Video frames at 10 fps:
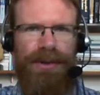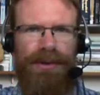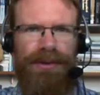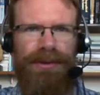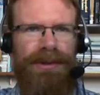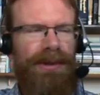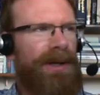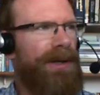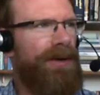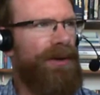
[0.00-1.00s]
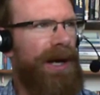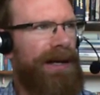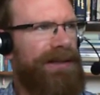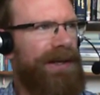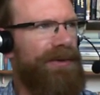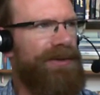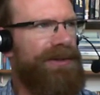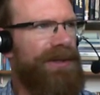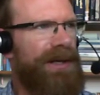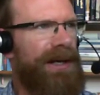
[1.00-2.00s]
told, uh, or God
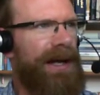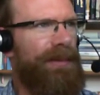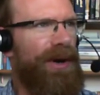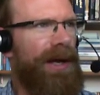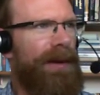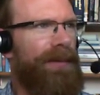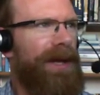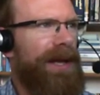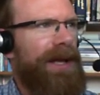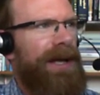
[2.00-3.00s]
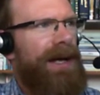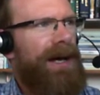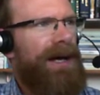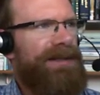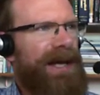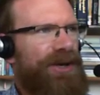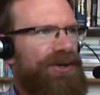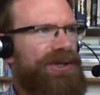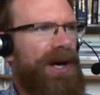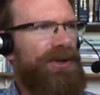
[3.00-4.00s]
tells uh, Abraham, uh, Take
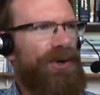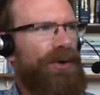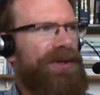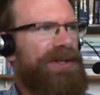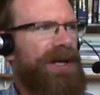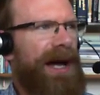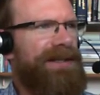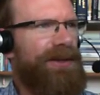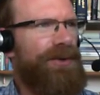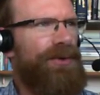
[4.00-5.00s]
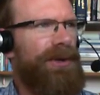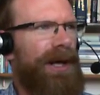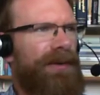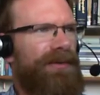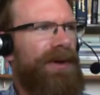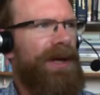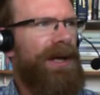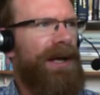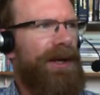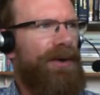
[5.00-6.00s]
your son, your only son Isaac, who you love
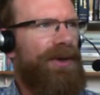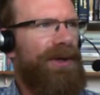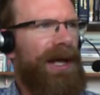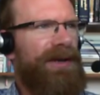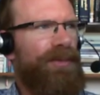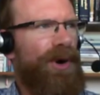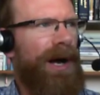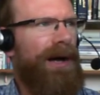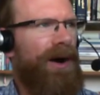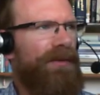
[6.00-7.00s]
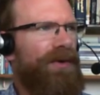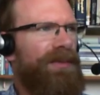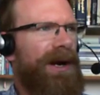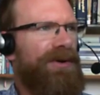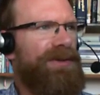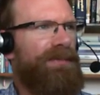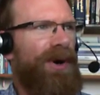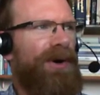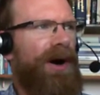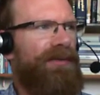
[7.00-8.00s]
and go to the land of Moriah, offer him there as a
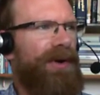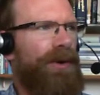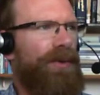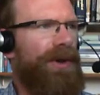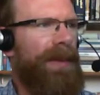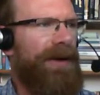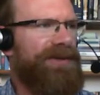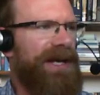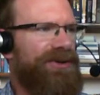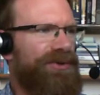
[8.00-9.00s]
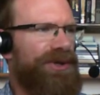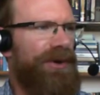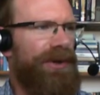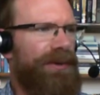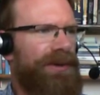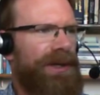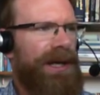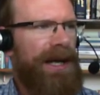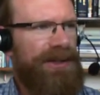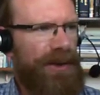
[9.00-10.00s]
burnt offering on one of the mountains I shall show you.
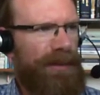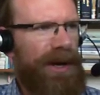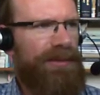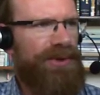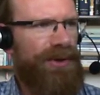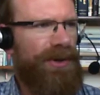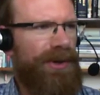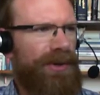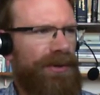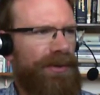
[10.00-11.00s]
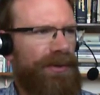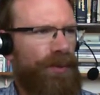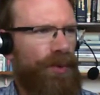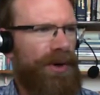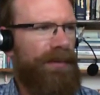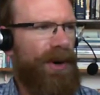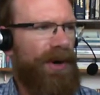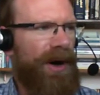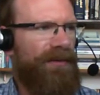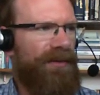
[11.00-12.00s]
And so Abraham took the, the wood of the
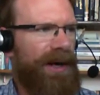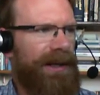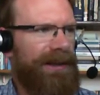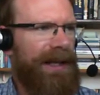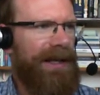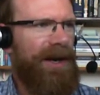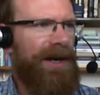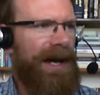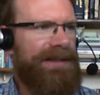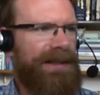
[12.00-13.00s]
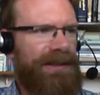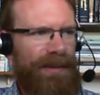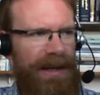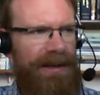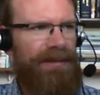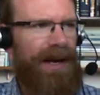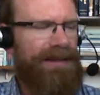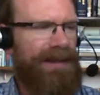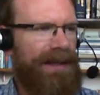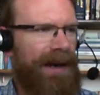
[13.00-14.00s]
burnt offering and laid it on Isaac to make
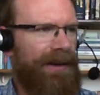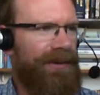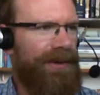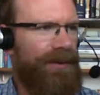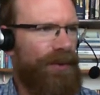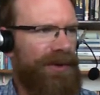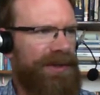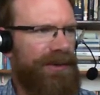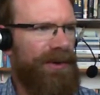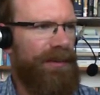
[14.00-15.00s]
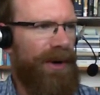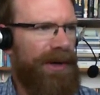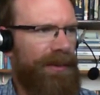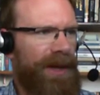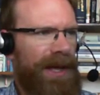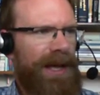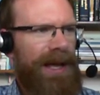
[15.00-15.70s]
Isaac carry the, the wood that's going to burn him.